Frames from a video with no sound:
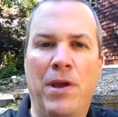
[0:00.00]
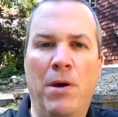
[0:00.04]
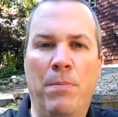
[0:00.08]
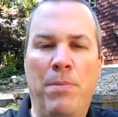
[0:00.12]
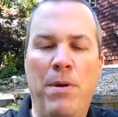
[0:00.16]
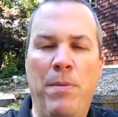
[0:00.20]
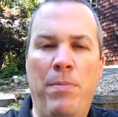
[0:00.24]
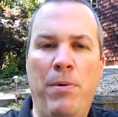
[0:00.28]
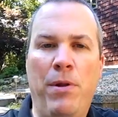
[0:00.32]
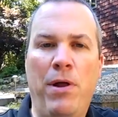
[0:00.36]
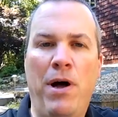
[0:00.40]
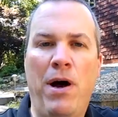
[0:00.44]

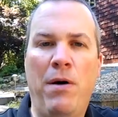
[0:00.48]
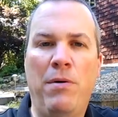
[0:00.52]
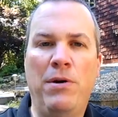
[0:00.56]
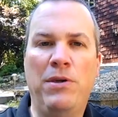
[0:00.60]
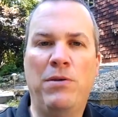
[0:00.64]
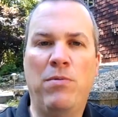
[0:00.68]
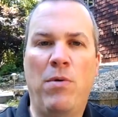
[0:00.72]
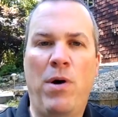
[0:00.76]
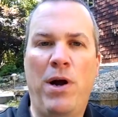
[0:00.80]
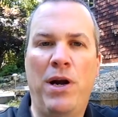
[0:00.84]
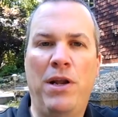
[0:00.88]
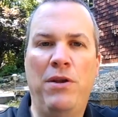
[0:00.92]
people
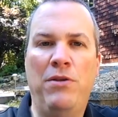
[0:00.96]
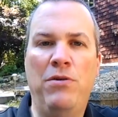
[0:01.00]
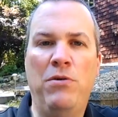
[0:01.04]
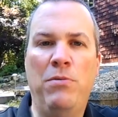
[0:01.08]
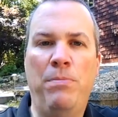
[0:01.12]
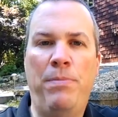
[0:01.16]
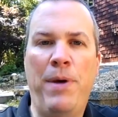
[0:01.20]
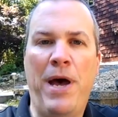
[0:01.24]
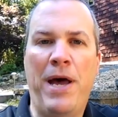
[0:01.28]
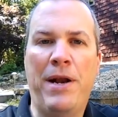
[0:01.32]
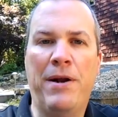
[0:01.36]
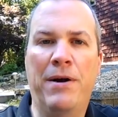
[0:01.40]
always want to do
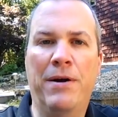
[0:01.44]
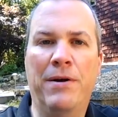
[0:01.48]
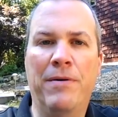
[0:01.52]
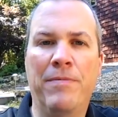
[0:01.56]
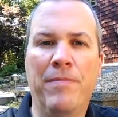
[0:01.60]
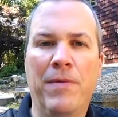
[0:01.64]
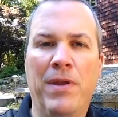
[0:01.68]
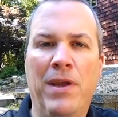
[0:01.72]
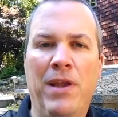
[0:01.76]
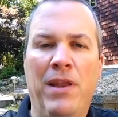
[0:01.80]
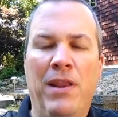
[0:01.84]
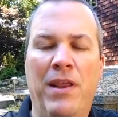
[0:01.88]
better.
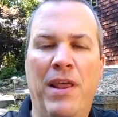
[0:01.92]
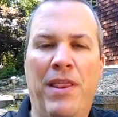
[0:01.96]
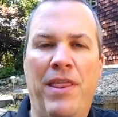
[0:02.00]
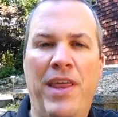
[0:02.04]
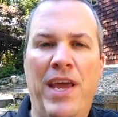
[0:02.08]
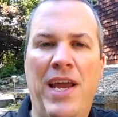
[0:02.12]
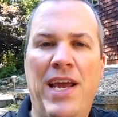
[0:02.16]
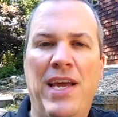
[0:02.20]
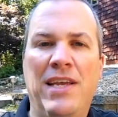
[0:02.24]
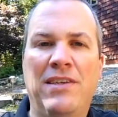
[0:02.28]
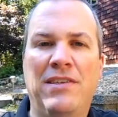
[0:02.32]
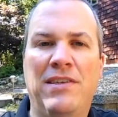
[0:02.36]
The
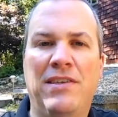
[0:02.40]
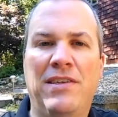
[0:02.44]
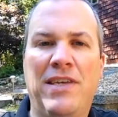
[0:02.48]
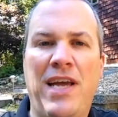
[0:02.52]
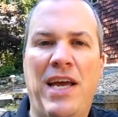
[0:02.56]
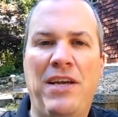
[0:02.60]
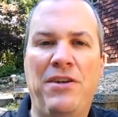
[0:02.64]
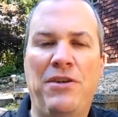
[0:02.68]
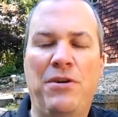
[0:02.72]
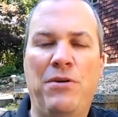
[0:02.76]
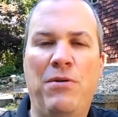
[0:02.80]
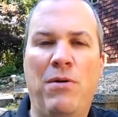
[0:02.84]
thing is, is
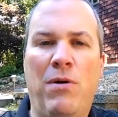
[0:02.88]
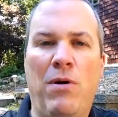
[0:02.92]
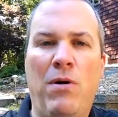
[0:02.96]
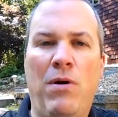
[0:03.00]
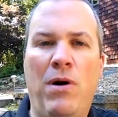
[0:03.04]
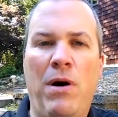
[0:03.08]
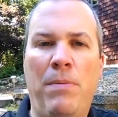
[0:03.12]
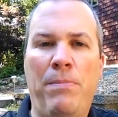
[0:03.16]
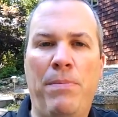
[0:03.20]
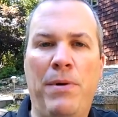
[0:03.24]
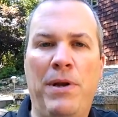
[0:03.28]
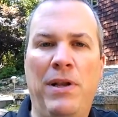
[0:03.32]
as you
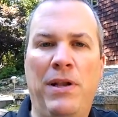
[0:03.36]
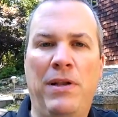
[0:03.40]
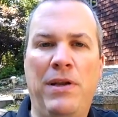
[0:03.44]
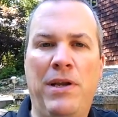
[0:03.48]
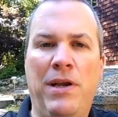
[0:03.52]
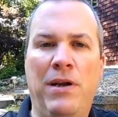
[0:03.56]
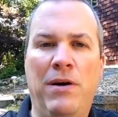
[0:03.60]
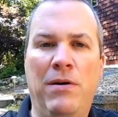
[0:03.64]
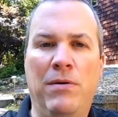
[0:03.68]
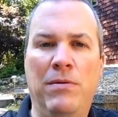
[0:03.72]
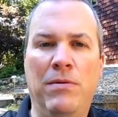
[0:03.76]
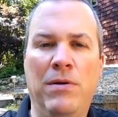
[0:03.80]
grow up and
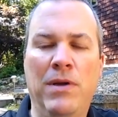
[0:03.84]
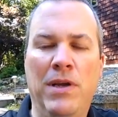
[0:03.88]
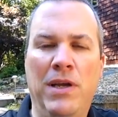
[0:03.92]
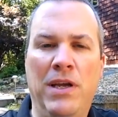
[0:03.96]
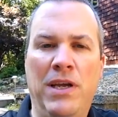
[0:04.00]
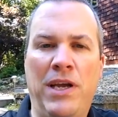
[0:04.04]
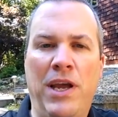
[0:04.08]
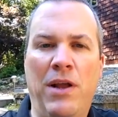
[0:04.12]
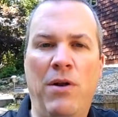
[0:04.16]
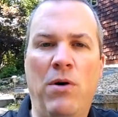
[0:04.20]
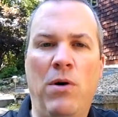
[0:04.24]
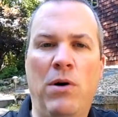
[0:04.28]
you know
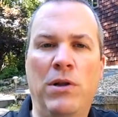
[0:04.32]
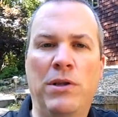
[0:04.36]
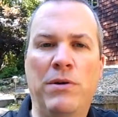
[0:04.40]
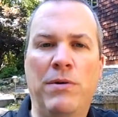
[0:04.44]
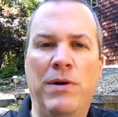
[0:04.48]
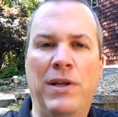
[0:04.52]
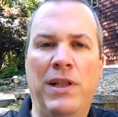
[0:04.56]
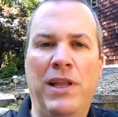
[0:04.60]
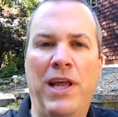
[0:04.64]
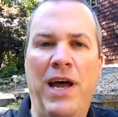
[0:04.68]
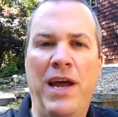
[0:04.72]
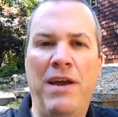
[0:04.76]
get older
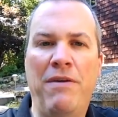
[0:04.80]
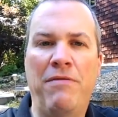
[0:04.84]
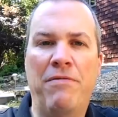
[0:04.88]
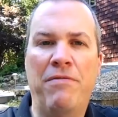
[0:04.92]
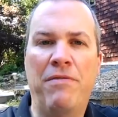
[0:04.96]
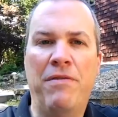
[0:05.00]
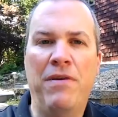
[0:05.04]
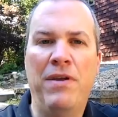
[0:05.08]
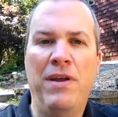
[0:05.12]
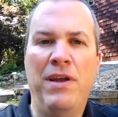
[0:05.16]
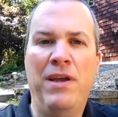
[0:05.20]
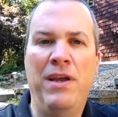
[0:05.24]
in
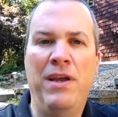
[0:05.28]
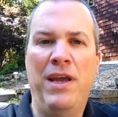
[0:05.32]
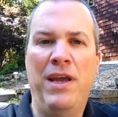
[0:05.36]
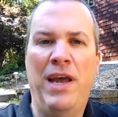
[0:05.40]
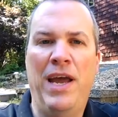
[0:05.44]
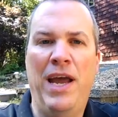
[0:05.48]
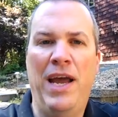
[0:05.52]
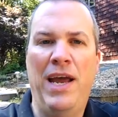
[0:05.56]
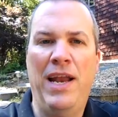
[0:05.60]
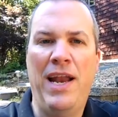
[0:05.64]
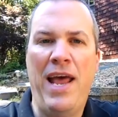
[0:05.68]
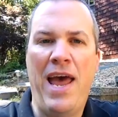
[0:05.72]
life,
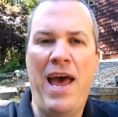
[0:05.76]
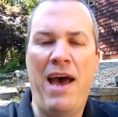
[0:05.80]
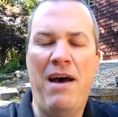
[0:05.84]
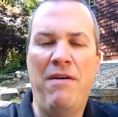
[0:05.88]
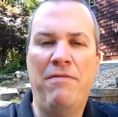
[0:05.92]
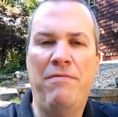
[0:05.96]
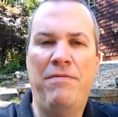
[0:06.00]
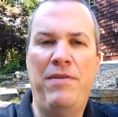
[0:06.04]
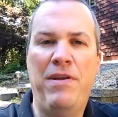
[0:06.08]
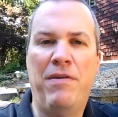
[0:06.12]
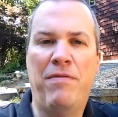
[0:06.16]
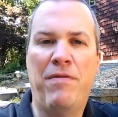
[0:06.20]
and
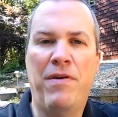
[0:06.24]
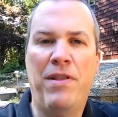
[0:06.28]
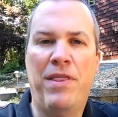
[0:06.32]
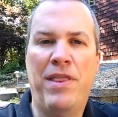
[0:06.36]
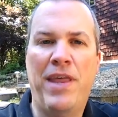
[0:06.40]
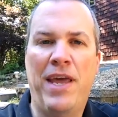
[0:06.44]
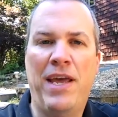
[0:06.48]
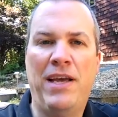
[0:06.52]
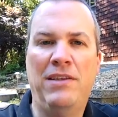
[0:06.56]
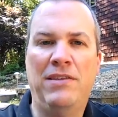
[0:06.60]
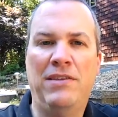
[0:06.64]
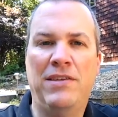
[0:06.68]
have different
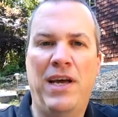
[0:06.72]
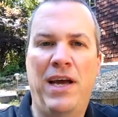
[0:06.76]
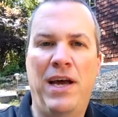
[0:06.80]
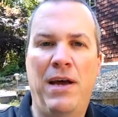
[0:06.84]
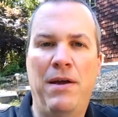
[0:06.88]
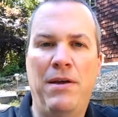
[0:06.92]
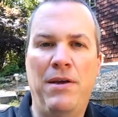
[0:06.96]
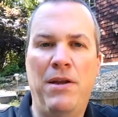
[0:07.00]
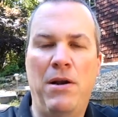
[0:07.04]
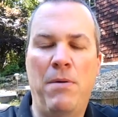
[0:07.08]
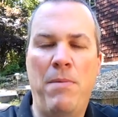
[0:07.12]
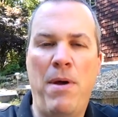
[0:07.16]
things,
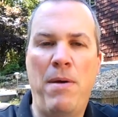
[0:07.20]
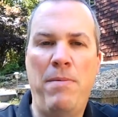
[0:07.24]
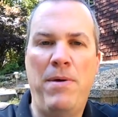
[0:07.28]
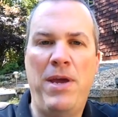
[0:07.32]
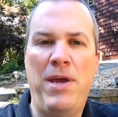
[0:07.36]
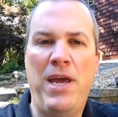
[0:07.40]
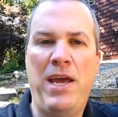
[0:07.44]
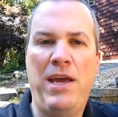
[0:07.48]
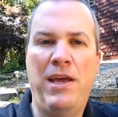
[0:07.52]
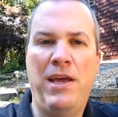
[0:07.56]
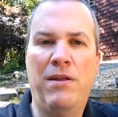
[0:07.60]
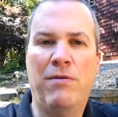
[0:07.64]
uh, you know,
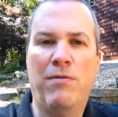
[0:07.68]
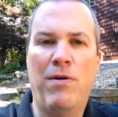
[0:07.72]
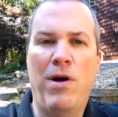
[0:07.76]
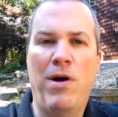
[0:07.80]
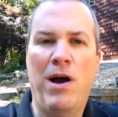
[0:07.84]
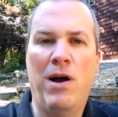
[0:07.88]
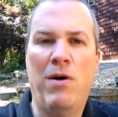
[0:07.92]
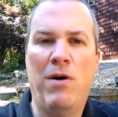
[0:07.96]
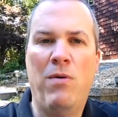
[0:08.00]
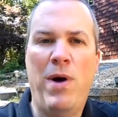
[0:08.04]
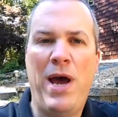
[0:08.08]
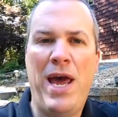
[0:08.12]
maybe hit you the
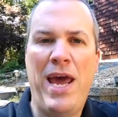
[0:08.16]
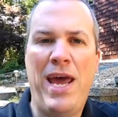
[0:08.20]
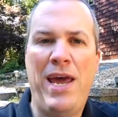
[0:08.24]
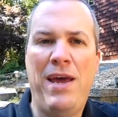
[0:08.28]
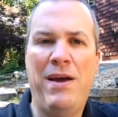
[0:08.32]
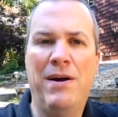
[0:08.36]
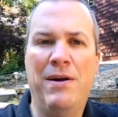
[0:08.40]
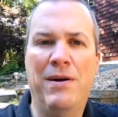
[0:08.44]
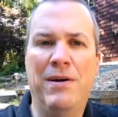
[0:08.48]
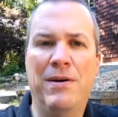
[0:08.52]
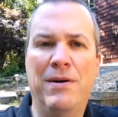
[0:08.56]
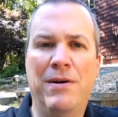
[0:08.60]
wrong
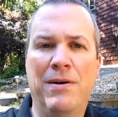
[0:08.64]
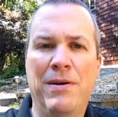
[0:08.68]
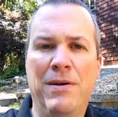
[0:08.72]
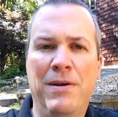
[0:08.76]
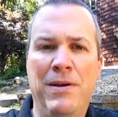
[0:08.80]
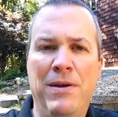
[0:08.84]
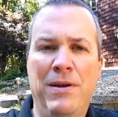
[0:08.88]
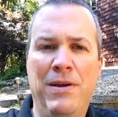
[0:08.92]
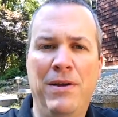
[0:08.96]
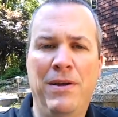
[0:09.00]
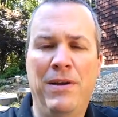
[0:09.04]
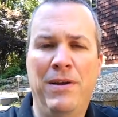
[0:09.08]
way or
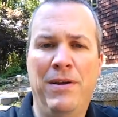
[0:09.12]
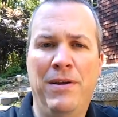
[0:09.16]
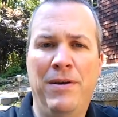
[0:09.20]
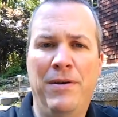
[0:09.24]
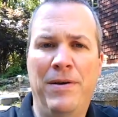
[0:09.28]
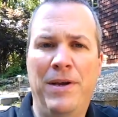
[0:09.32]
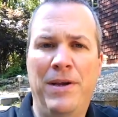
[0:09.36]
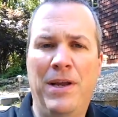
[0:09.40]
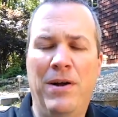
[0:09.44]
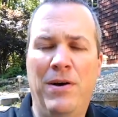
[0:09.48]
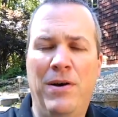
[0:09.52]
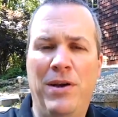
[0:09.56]

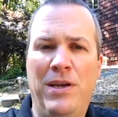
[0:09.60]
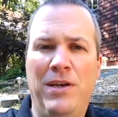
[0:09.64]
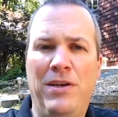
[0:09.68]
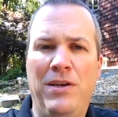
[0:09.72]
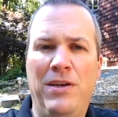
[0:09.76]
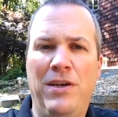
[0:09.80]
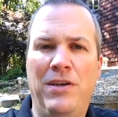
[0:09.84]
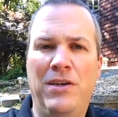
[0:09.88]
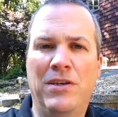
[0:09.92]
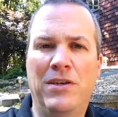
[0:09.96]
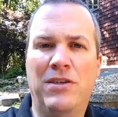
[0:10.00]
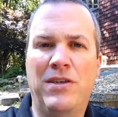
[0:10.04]
you know, you,
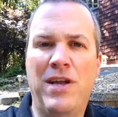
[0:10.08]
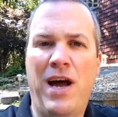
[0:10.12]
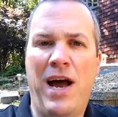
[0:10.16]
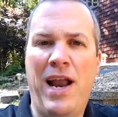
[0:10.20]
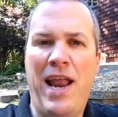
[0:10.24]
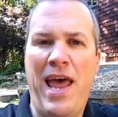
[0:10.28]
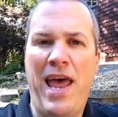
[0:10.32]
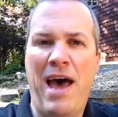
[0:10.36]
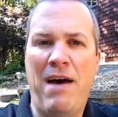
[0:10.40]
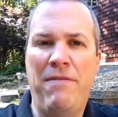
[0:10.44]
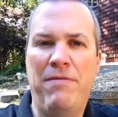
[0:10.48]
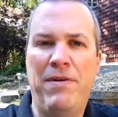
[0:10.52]
you're just
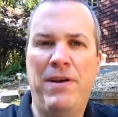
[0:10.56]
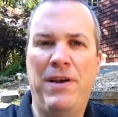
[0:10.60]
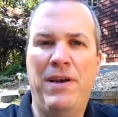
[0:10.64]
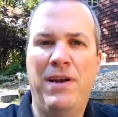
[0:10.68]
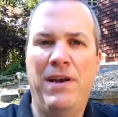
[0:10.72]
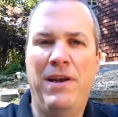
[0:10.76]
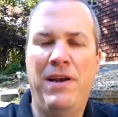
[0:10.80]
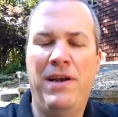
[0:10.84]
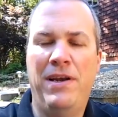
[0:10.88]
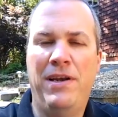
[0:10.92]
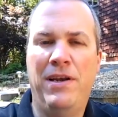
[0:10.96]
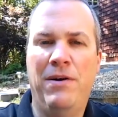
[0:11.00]
not
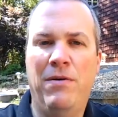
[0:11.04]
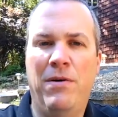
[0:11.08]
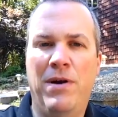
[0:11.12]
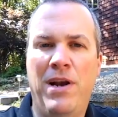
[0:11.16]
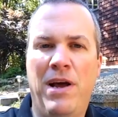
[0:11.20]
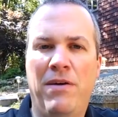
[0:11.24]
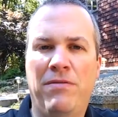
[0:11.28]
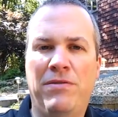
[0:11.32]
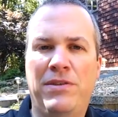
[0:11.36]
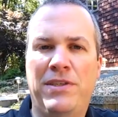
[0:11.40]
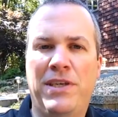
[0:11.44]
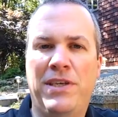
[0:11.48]
having, uh, you know,
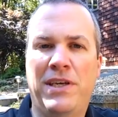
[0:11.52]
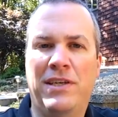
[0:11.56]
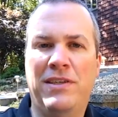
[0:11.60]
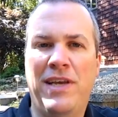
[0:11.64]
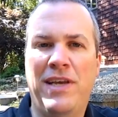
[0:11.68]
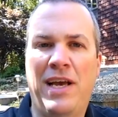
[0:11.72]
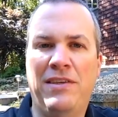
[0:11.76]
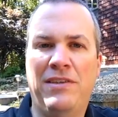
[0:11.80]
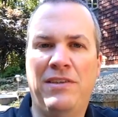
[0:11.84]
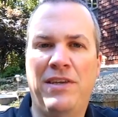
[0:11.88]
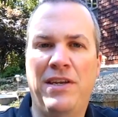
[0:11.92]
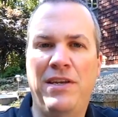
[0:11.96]
enough
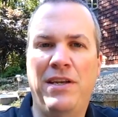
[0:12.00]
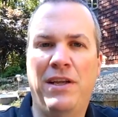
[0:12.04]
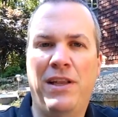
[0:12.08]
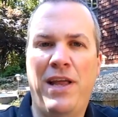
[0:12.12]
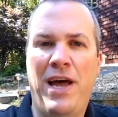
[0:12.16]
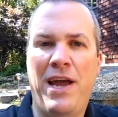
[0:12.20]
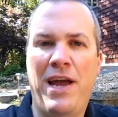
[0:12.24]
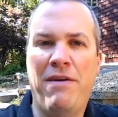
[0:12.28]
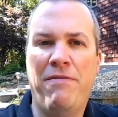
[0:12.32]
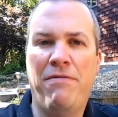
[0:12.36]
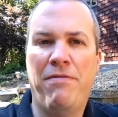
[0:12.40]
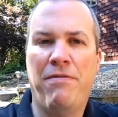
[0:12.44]
success in your
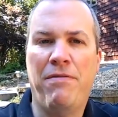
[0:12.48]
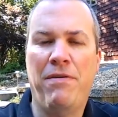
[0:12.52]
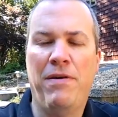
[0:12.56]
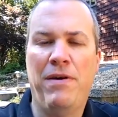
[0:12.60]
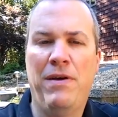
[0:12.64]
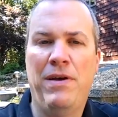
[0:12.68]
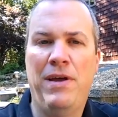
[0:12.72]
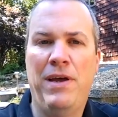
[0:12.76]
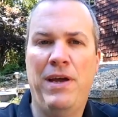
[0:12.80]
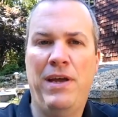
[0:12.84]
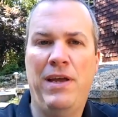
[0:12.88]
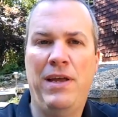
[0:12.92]
life
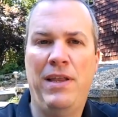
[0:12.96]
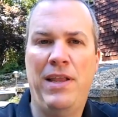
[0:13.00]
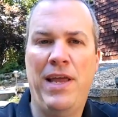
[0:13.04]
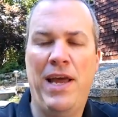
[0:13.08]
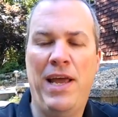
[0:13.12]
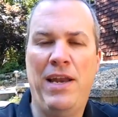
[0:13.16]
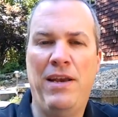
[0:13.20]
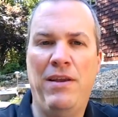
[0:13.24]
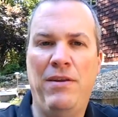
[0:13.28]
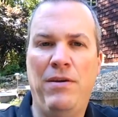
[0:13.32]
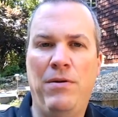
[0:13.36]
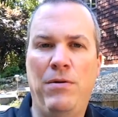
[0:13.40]

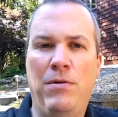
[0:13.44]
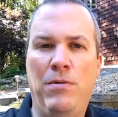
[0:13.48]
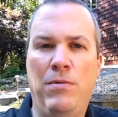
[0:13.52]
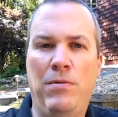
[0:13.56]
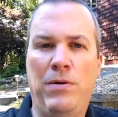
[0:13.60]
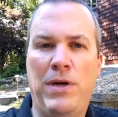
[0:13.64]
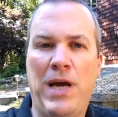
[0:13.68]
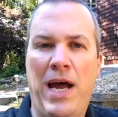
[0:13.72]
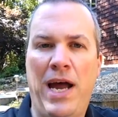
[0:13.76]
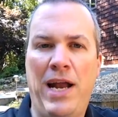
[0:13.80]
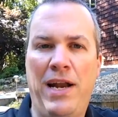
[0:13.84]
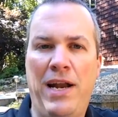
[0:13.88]
that
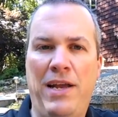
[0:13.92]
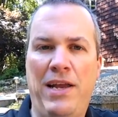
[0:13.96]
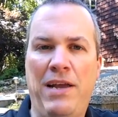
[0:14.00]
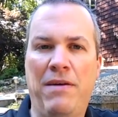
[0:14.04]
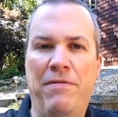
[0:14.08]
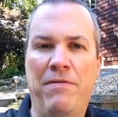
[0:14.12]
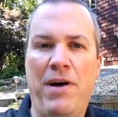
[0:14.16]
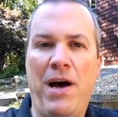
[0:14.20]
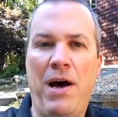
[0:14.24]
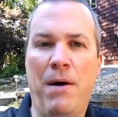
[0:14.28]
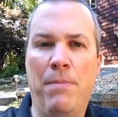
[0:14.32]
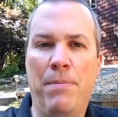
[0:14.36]
you kind of
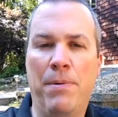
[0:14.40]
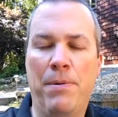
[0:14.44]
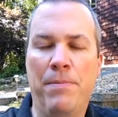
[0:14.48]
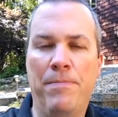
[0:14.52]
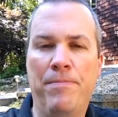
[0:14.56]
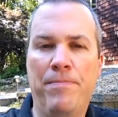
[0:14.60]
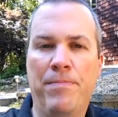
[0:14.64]
give up.